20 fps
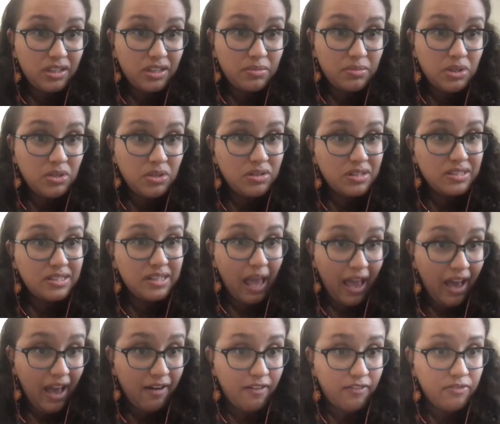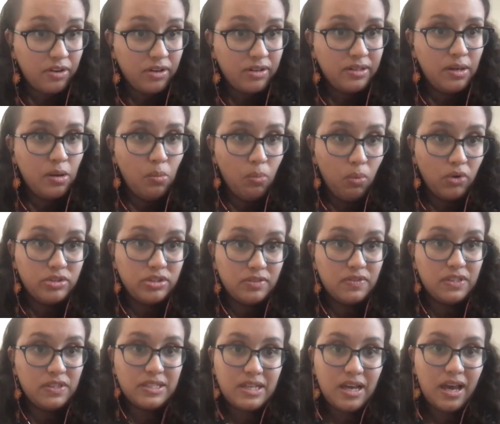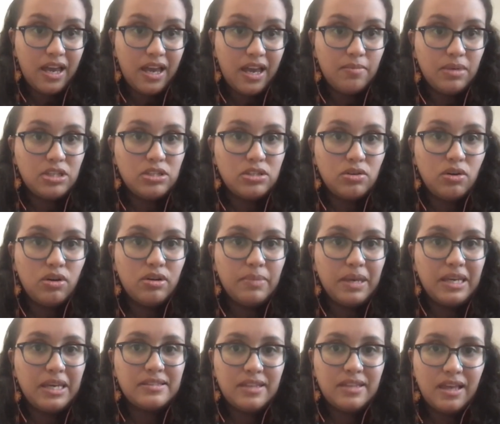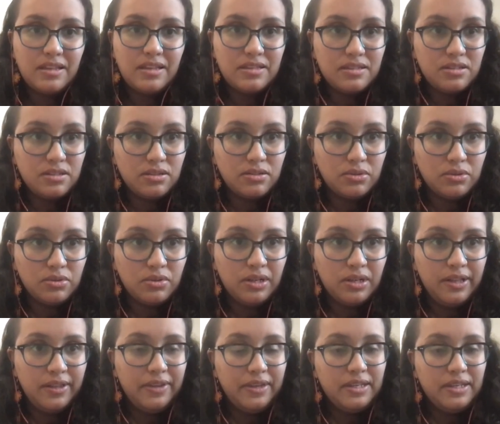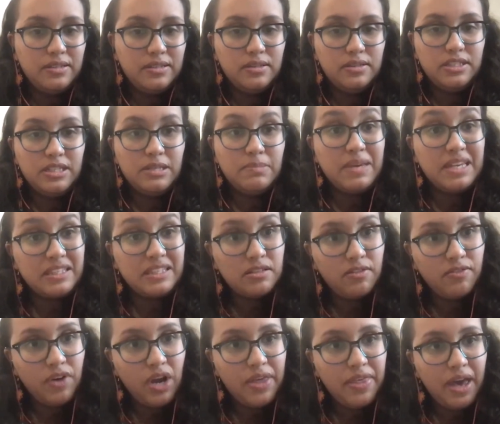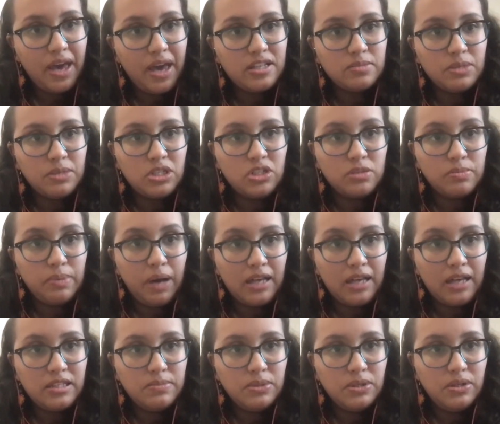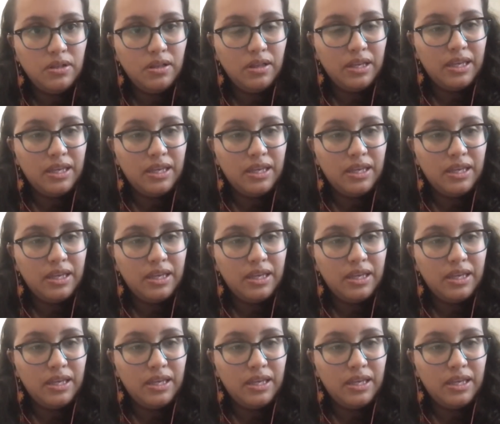communities have most of the time. And so it makes sense to demystify that as much as possible,